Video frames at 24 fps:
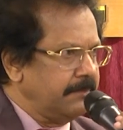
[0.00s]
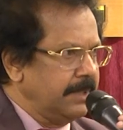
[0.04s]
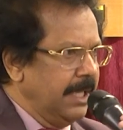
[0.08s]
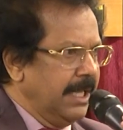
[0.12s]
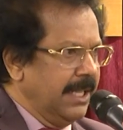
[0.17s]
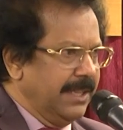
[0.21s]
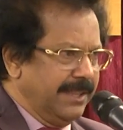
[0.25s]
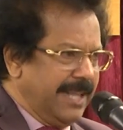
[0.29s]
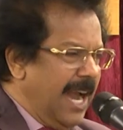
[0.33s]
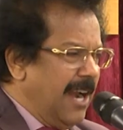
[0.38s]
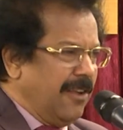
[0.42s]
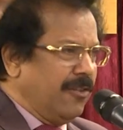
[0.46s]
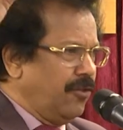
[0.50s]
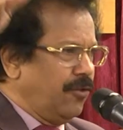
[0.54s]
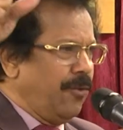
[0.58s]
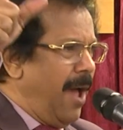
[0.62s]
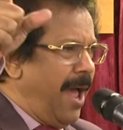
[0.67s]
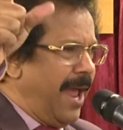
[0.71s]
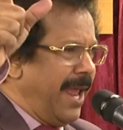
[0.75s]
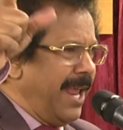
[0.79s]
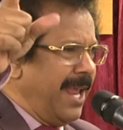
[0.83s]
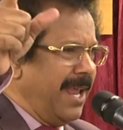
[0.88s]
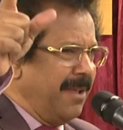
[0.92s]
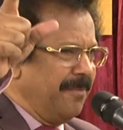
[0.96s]
That's
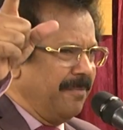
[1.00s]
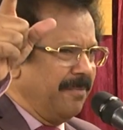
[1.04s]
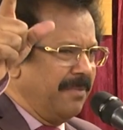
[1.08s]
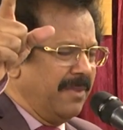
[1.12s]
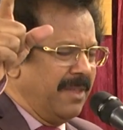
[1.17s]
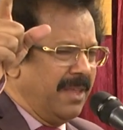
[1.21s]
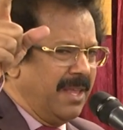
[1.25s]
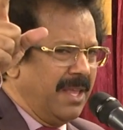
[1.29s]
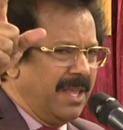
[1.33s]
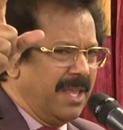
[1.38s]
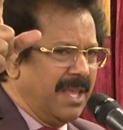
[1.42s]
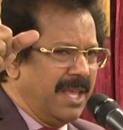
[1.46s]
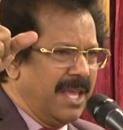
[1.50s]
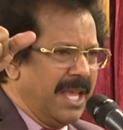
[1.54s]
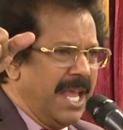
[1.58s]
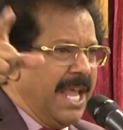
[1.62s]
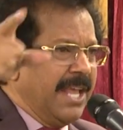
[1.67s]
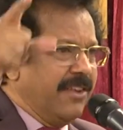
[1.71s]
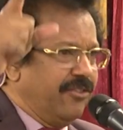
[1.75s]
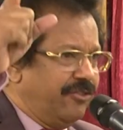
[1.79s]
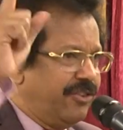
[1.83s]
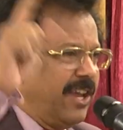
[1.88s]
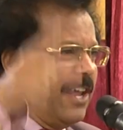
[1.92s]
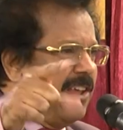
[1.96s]
why
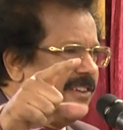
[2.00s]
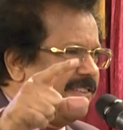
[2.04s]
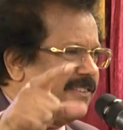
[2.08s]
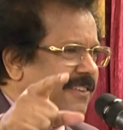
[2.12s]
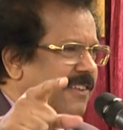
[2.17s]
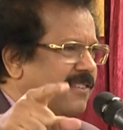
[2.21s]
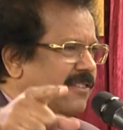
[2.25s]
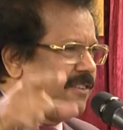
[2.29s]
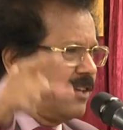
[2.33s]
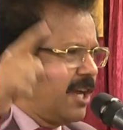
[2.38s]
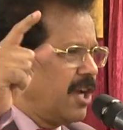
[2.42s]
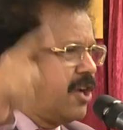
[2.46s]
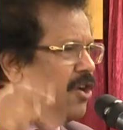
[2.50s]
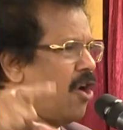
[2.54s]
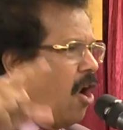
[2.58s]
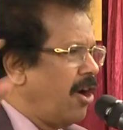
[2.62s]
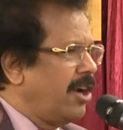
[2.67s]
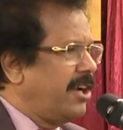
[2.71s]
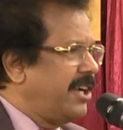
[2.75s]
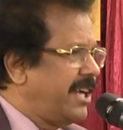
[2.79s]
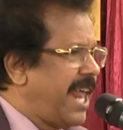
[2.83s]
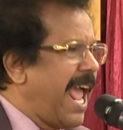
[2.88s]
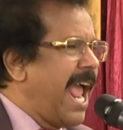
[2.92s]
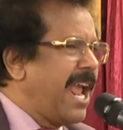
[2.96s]
Jesus did
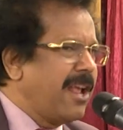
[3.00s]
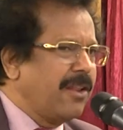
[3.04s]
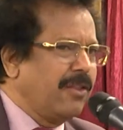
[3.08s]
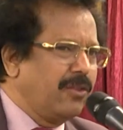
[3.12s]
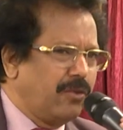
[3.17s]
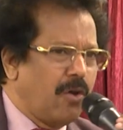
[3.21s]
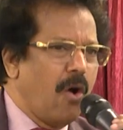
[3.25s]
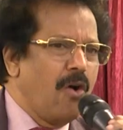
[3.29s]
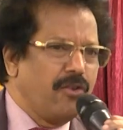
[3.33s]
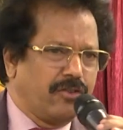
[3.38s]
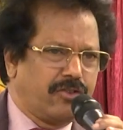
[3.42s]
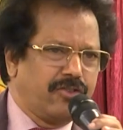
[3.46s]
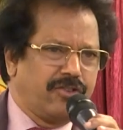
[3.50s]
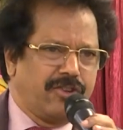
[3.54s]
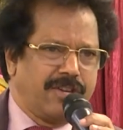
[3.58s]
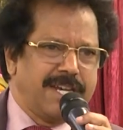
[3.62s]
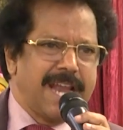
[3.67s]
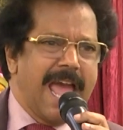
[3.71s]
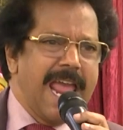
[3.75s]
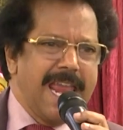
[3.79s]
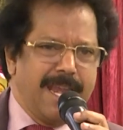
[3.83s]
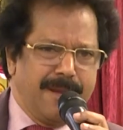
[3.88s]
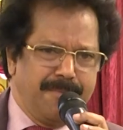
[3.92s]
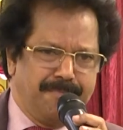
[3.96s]
not take those
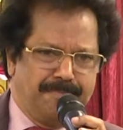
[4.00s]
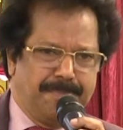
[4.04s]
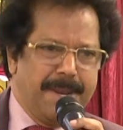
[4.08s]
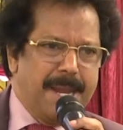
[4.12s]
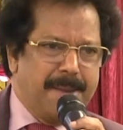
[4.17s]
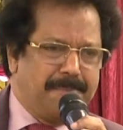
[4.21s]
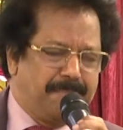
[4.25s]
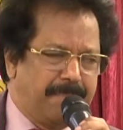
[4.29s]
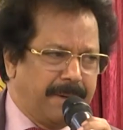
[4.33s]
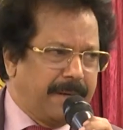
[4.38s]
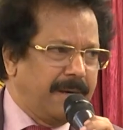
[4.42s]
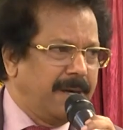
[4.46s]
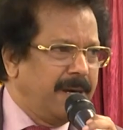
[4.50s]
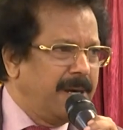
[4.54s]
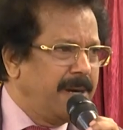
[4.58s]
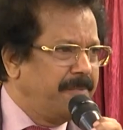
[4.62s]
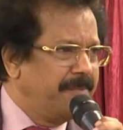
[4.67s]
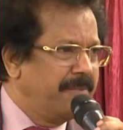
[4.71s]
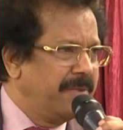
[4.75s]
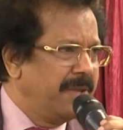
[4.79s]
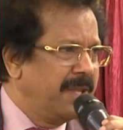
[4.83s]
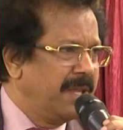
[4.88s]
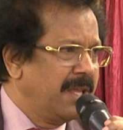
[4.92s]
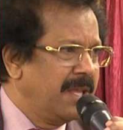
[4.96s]
nine people
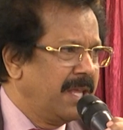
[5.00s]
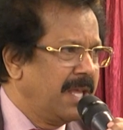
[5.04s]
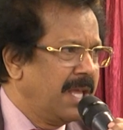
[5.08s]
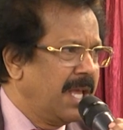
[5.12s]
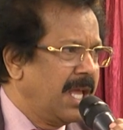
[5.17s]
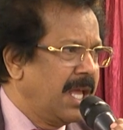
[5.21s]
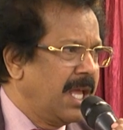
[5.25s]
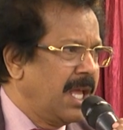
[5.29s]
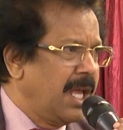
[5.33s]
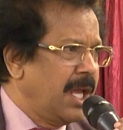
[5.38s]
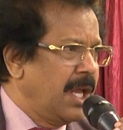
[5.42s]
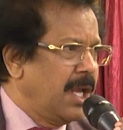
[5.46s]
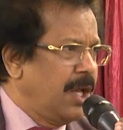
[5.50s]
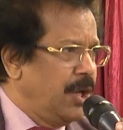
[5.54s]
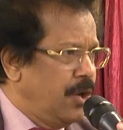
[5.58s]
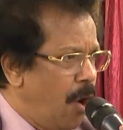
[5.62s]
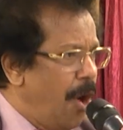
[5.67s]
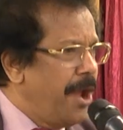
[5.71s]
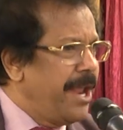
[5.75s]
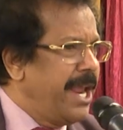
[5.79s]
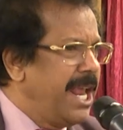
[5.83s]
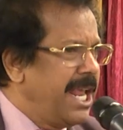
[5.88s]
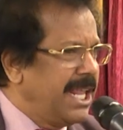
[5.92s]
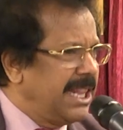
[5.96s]

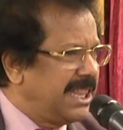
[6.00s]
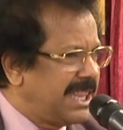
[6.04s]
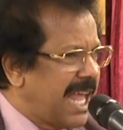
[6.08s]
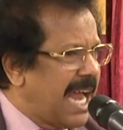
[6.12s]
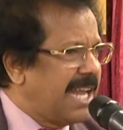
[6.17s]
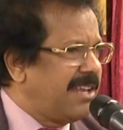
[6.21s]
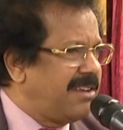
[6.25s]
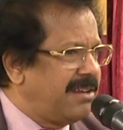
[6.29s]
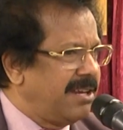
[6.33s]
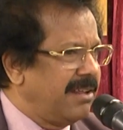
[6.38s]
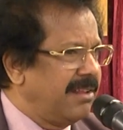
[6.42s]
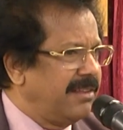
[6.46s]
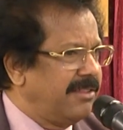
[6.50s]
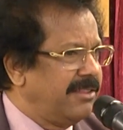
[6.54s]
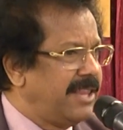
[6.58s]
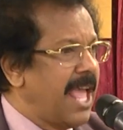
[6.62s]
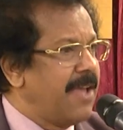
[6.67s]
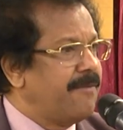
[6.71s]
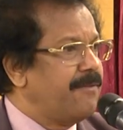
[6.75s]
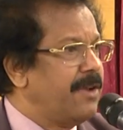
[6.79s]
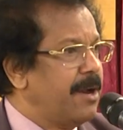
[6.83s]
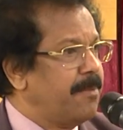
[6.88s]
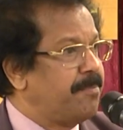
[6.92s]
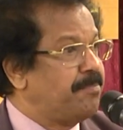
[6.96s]
knowing that they
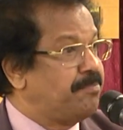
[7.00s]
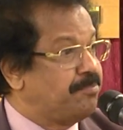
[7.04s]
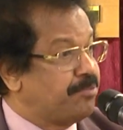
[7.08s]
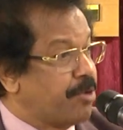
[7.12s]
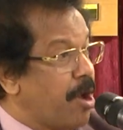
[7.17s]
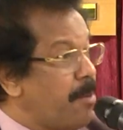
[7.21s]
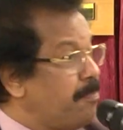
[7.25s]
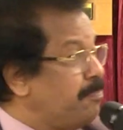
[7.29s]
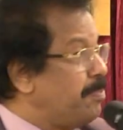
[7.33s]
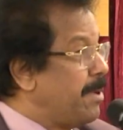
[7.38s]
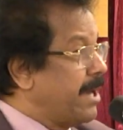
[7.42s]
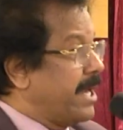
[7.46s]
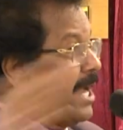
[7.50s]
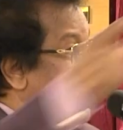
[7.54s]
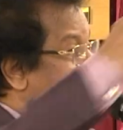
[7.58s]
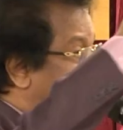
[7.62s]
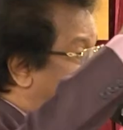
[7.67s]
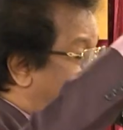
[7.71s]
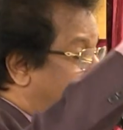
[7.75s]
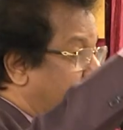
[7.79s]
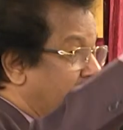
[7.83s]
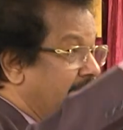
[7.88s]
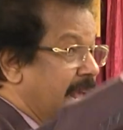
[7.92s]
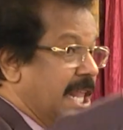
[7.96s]
will
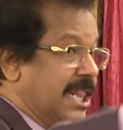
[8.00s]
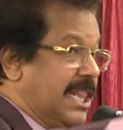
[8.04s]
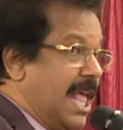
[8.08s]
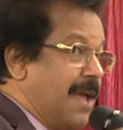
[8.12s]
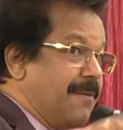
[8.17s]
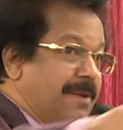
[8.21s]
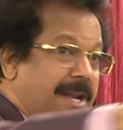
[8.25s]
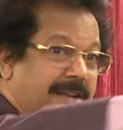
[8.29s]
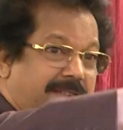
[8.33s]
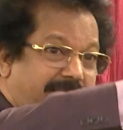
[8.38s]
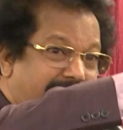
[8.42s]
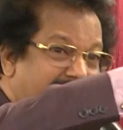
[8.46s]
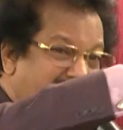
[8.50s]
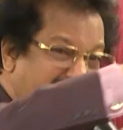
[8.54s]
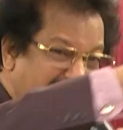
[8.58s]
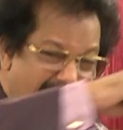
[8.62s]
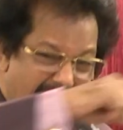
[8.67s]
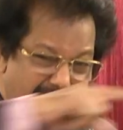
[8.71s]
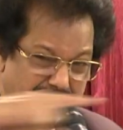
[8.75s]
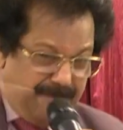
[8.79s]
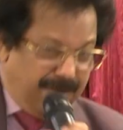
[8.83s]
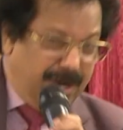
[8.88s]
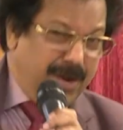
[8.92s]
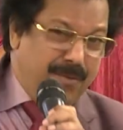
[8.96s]
propagate, they will tell
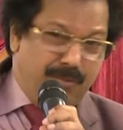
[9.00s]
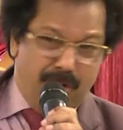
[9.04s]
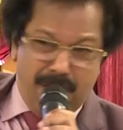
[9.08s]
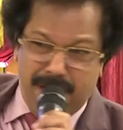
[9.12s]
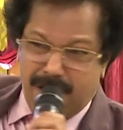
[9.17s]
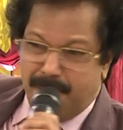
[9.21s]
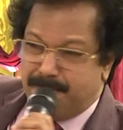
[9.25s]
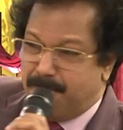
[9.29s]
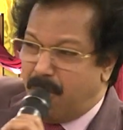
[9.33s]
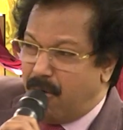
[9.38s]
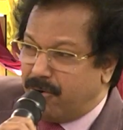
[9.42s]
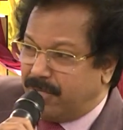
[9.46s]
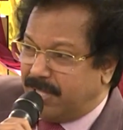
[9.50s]
everyone about the